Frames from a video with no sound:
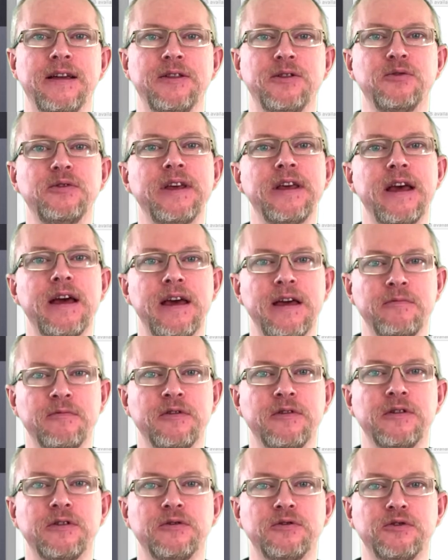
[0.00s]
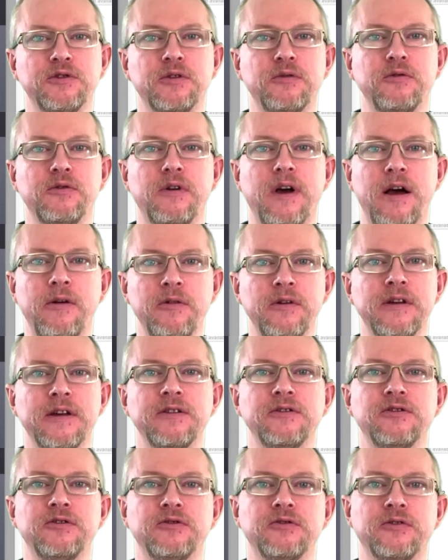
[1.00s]
Today I am going to show you how you
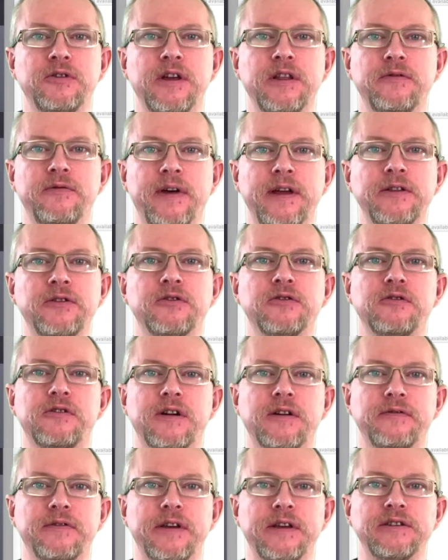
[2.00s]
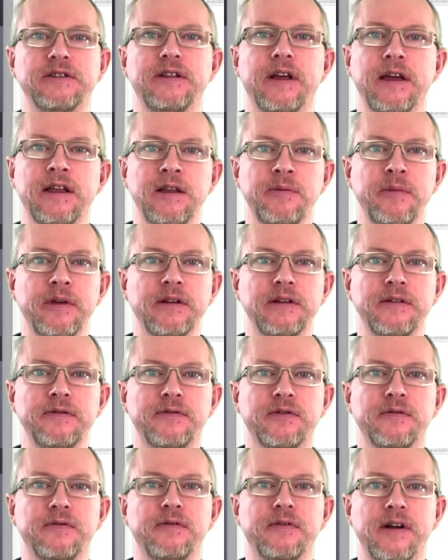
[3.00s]
can generate vector graphics dynamically
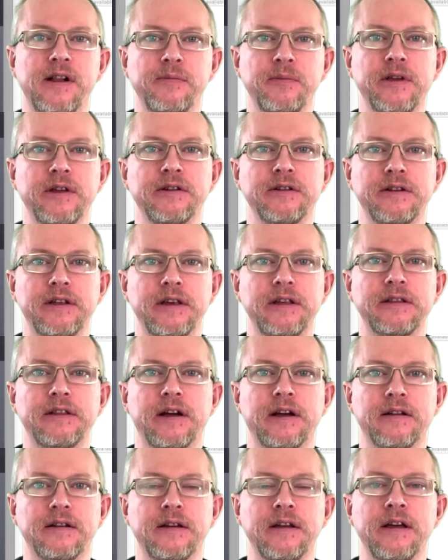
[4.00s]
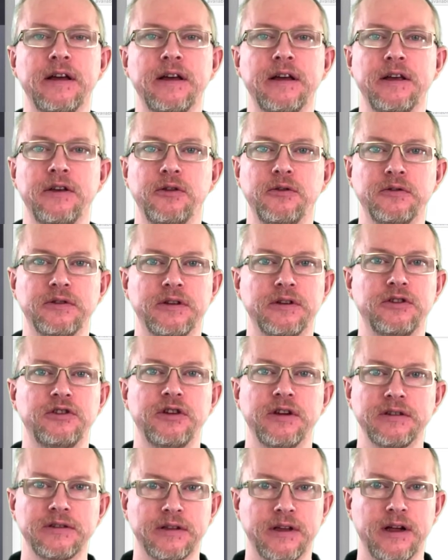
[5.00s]
from FileMaker data using
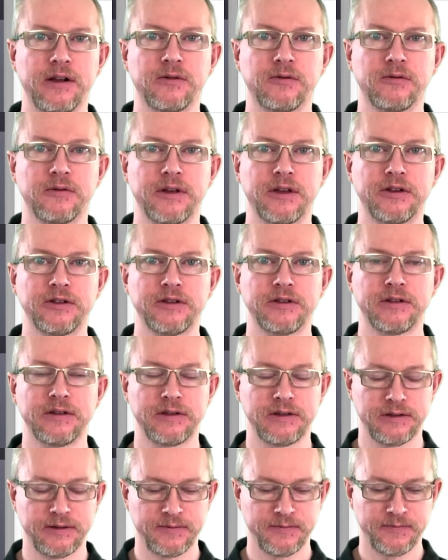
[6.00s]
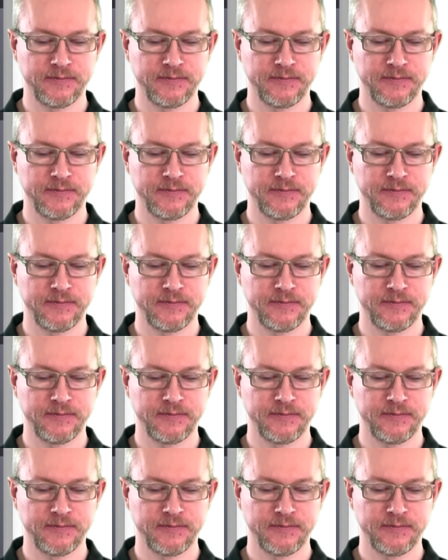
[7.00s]
just calculations.